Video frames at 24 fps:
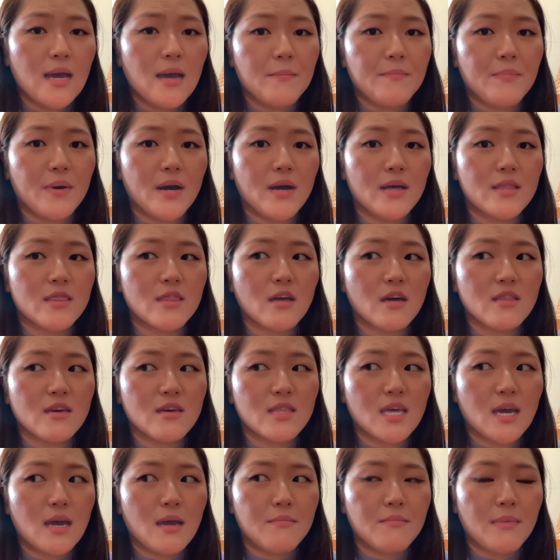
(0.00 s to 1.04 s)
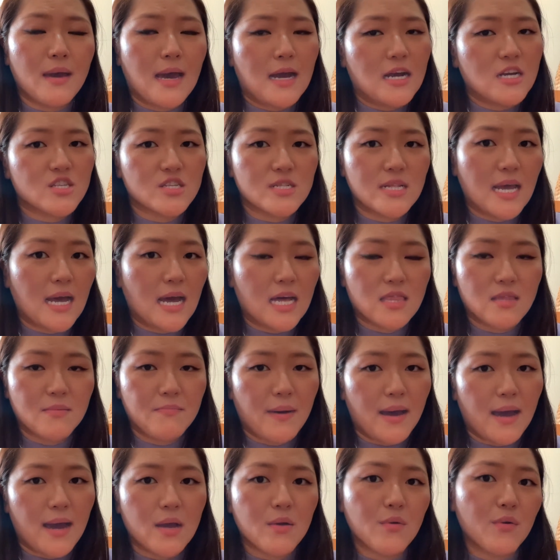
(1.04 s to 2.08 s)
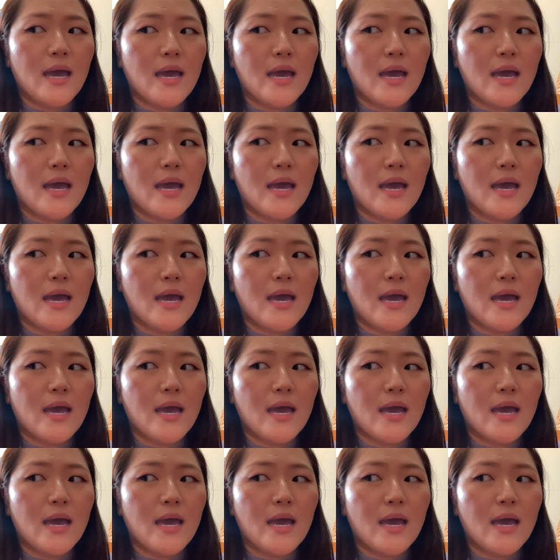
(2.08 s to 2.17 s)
but none of them actually had the bag.